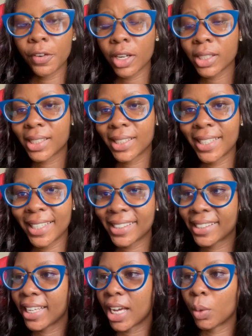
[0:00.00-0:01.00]
First,
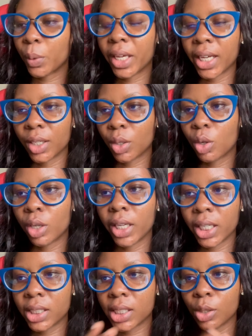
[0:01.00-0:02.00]
let's see how we can
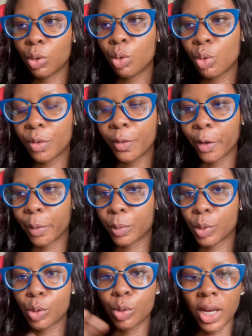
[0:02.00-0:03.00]
connect Google
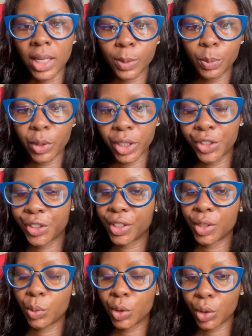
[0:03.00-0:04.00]
Forms to our
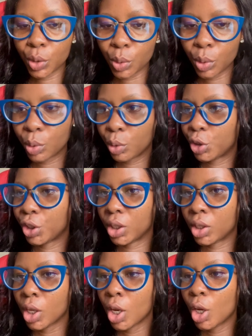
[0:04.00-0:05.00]
spreadsheet, which is Google
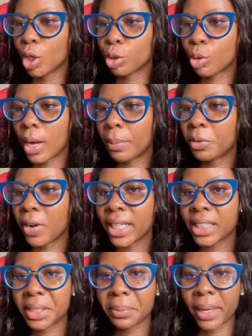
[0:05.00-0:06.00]
Sheet. So I'm
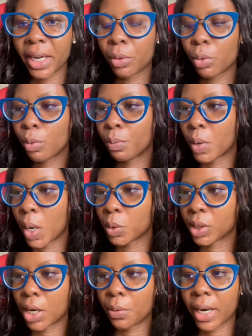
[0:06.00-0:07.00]
right in my Chrome
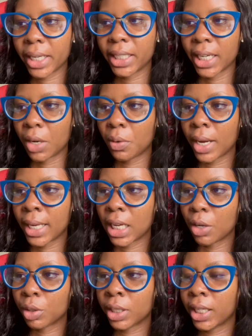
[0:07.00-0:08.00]
browser right now, and
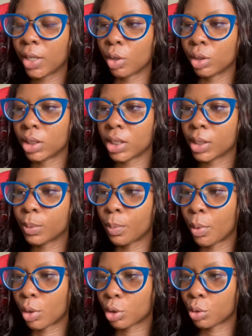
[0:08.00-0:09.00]
I'll click on this
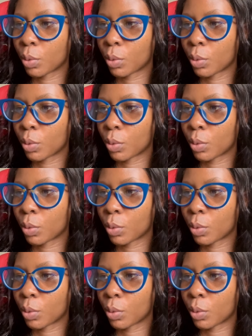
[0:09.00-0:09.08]
box